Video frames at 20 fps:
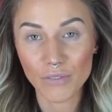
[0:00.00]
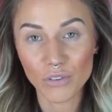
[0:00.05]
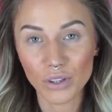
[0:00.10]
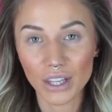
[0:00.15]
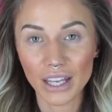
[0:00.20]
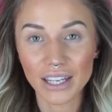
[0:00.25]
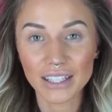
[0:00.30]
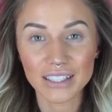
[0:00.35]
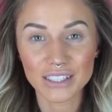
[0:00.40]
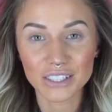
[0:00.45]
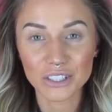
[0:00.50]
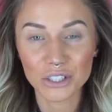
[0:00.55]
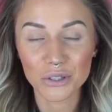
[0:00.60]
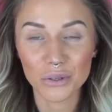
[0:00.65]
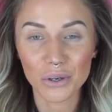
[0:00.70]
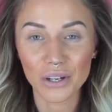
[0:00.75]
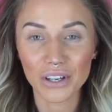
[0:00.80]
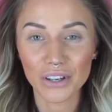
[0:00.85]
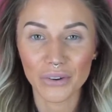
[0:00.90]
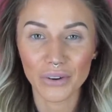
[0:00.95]
If you like this
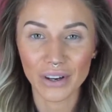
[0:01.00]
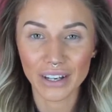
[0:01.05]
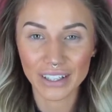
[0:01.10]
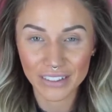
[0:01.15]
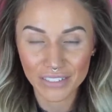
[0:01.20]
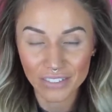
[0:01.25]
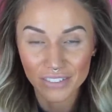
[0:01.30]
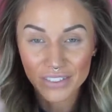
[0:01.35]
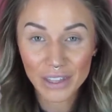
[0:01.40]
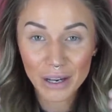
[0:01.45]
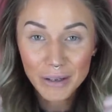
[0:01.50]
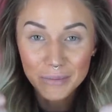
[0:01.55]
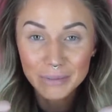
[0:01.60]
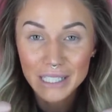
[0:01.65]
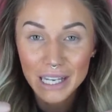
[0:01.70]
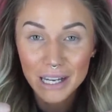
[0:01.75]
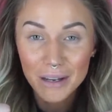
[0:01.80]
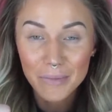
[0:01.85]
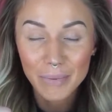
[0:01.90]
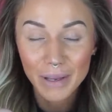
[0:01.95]
tutorial, go ahead and give it a
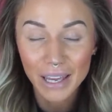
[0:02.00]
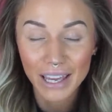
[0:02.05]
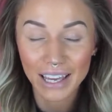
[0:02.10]
thumbs up,